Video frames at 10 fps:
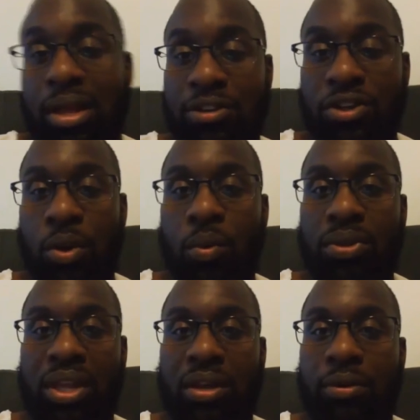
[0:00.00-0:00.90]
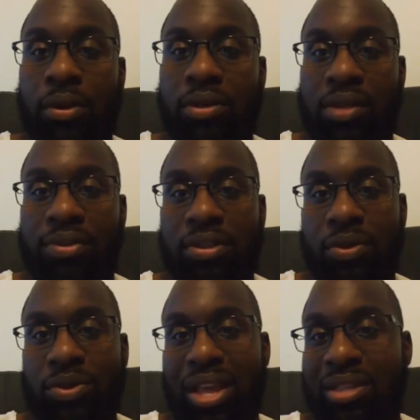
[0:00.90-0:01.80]
and show them what they could do on defense.
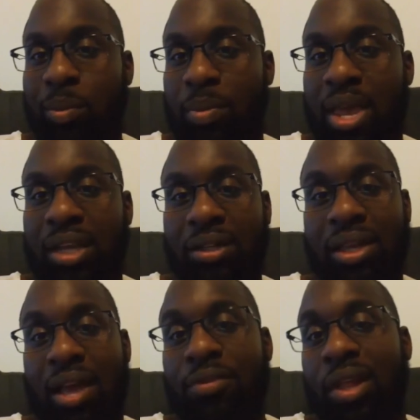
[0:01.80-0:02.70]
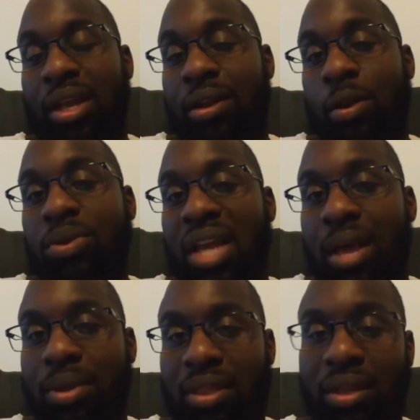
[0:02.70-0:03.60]
Those guys will be back in the league, I feel like, in no time.
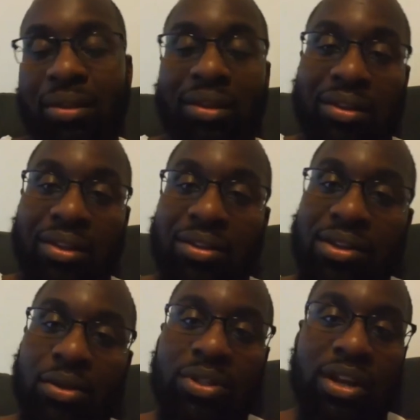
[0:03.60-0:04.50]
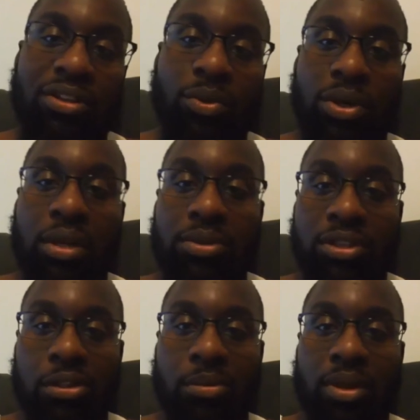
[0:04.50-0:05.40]
I think, Terrence Williams
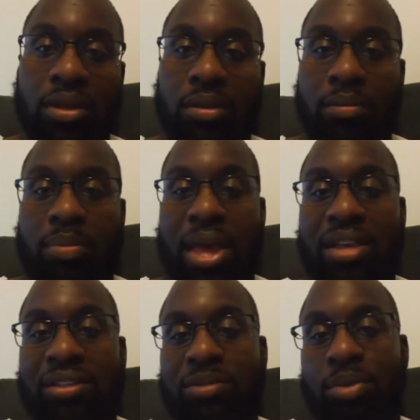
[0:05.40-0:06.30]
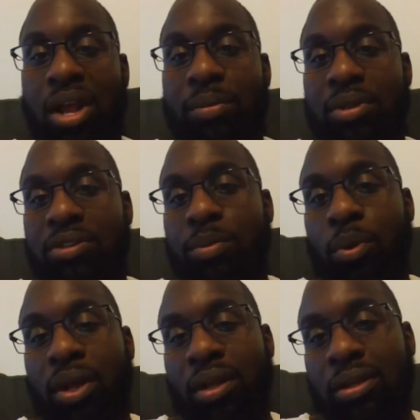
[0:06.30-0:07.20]
is a little bit past his prime at this
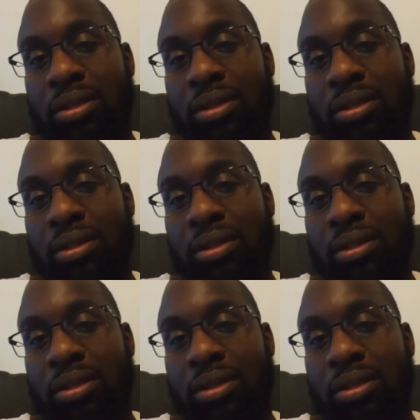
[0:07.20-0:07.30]
point.